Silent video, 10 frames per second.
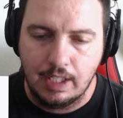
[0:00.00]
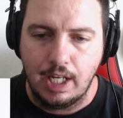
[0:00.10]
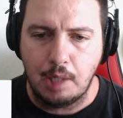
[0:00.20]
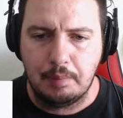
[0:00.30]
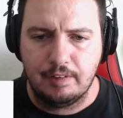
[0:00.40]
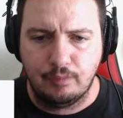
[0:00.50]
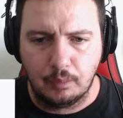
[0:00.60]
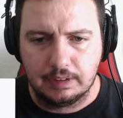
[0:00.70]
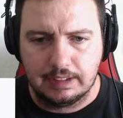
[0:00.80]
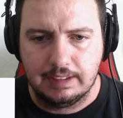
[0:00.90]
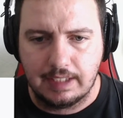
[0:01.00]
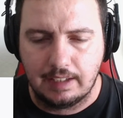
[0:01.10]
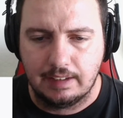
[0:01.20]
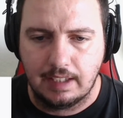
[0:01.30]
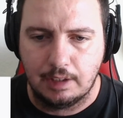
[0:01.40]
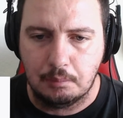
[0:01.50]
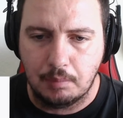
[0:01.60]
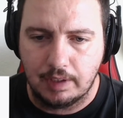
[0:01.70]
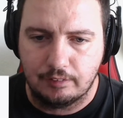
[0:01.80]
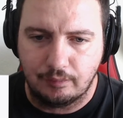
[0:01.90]
I pay $14.99 a
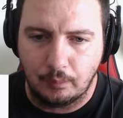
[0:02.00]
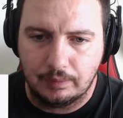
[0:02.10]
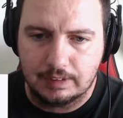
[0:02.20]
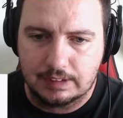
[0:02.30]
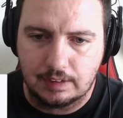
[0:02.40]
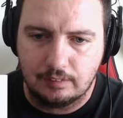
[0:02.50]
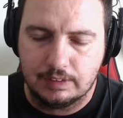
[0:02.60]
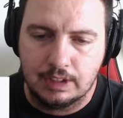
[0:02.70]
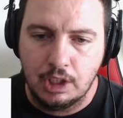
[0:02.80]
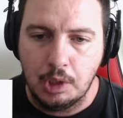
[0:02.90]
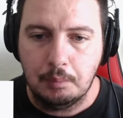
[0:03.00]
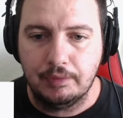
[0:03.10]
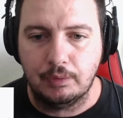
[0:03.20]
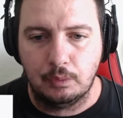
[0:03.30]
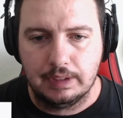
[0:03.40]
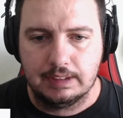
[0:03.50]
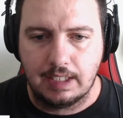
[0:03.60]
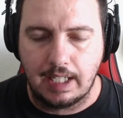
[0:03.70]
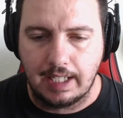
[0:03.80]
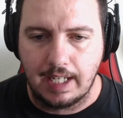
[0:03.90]
month for this service, but the reason
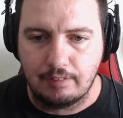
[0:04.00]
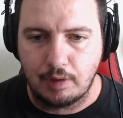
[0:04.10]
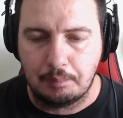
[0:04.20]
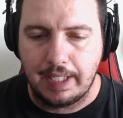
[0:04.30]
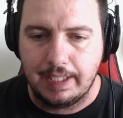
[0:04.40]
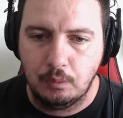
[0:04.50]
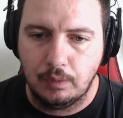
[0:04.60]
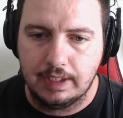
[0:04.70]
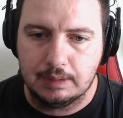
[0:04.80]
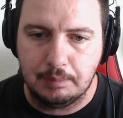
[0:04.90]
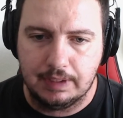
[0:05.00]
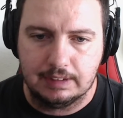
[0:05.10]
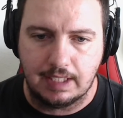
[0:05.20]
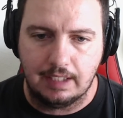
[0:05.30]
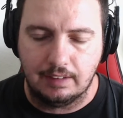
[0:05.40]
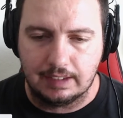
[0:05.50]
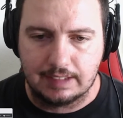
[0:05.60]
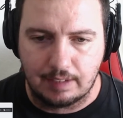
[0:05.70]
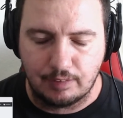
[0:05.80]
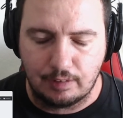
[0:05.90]
I have a paid one is because I like to
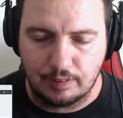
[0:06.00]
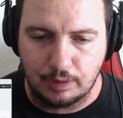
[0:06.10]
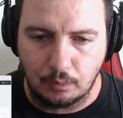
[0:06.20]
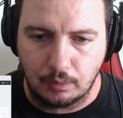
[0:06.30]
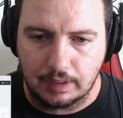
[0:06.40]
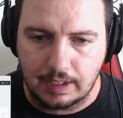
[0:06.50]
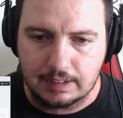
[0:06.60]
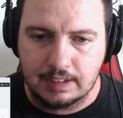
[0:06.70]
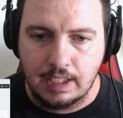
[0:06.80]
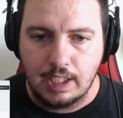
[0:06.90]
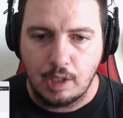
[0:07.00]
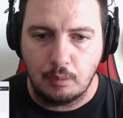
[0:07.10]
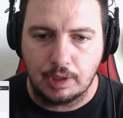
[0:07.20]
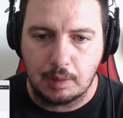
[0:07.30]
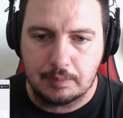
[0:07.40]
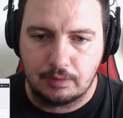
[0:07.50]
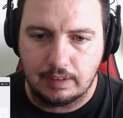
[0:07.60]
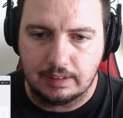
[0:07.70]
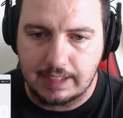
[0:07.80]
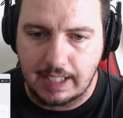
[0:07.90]
have everything organized. And when it comes around
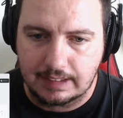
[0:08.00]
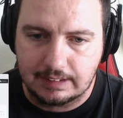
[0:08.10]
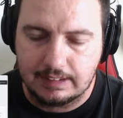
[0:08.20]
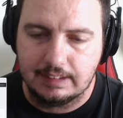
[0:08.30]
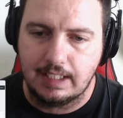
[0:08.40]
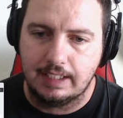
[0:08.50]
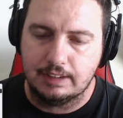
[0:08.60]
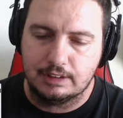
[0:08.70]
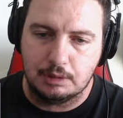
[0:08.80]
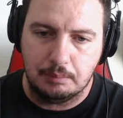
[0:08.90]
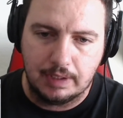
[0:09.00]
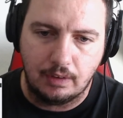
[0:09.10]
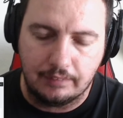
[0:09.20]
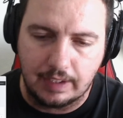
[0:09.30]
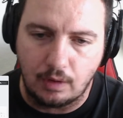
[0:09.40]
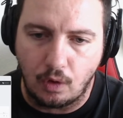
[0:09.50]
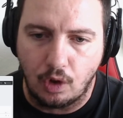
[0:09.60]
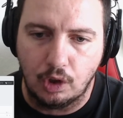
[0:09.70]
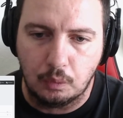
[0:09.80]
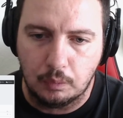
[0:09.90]
to tax season, I can submit all that
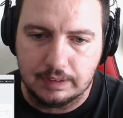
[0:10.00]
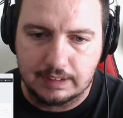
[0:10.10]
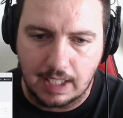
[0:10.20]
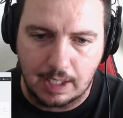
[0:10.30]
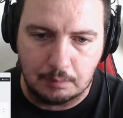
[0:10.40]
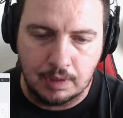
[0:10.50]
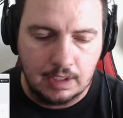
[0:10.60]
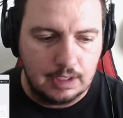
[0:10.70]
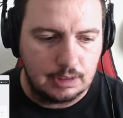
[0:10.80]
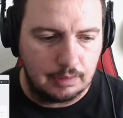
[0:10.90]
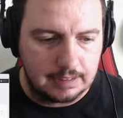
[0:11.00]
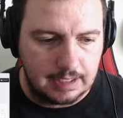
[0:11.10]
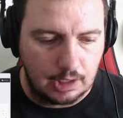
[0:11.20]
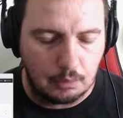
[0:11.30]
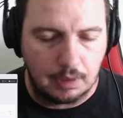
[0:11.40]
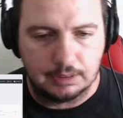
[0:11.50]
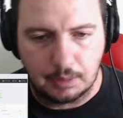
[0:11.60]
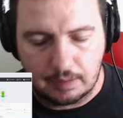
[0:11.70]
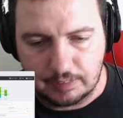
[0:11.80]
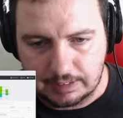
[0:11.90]
all at one time. So let's say I go out
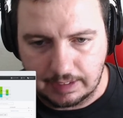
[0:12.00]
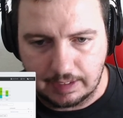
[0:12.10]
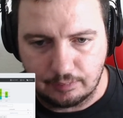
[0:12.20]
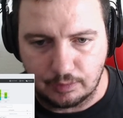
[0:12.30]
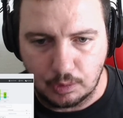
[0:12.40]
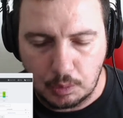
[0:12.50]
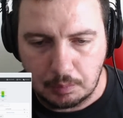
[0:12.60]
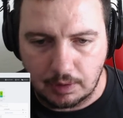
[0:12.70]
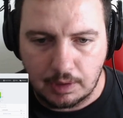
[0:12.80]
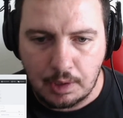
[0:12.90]
driving today for Uber,